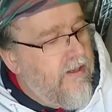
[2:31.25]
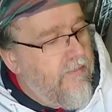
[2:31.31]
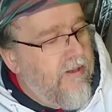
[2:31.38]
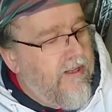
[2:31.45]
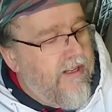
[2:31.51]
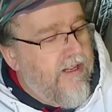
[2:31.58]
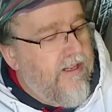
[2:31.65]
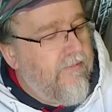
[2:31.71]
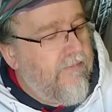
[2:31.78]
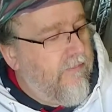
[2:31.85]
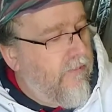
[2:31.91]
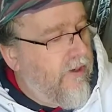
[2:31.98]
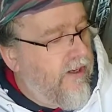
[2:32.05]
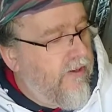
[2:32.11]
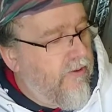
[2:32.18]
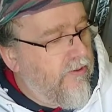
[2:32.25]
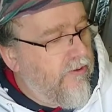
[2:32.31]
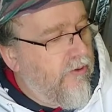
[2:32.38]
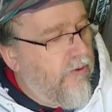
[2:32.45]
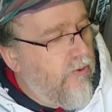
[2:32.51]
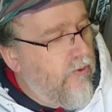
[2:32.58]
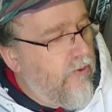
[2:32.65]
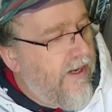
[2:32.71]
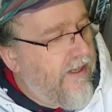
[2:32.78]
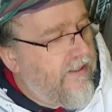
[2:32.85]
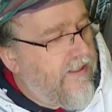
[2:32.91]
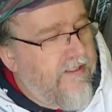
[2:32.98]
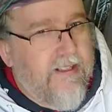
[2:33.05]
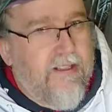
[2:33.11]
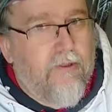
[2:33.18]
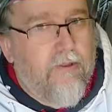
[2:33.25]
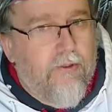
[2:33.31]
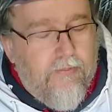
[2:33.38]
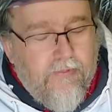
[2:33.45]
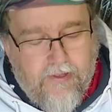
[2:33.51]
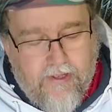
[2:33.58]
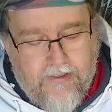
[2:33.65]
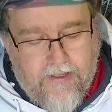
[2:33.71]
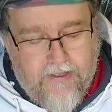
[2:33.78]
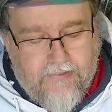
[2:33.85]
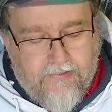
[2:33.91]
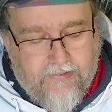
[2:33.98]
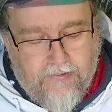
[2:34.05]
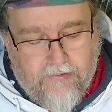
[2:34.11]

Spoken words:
But yeah, we got 2 LED looms in this,